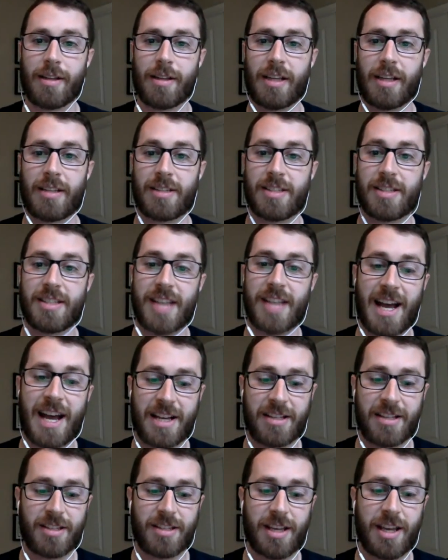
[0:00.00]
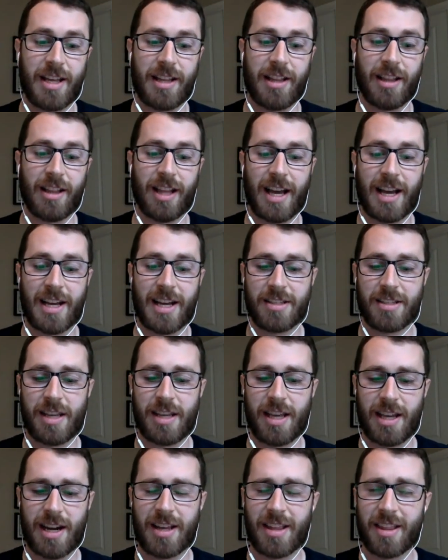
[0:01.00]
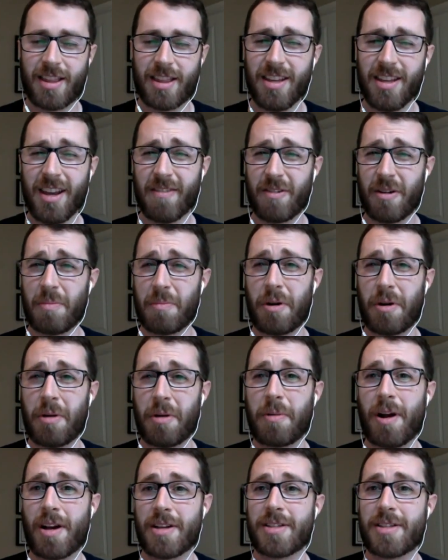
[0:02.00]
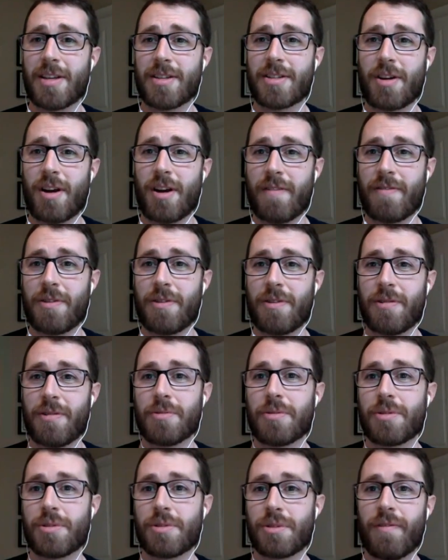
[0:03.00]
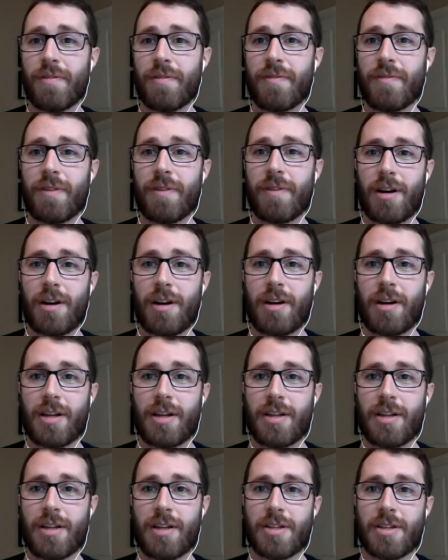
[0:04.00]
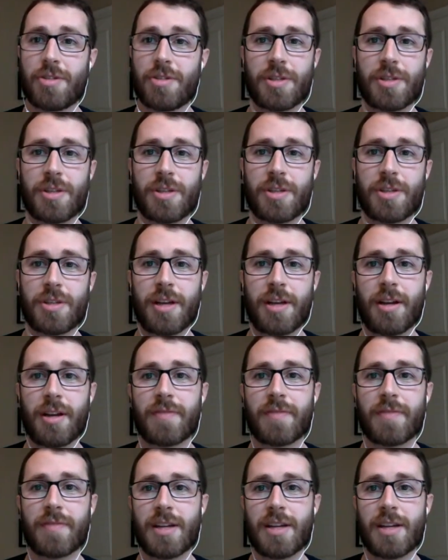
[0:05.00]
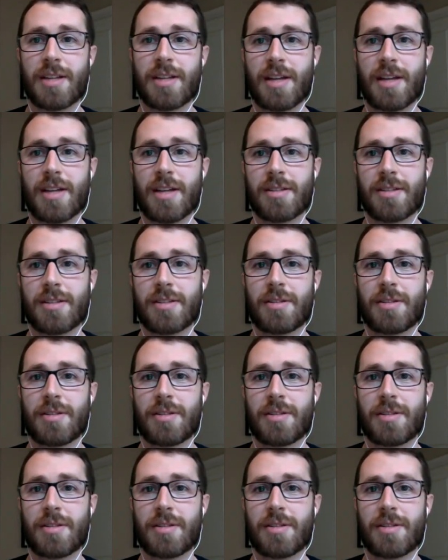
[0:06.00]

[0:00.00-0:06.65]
like Sass and Less, and I think every preprocessor I've used so far is a superset of CSS,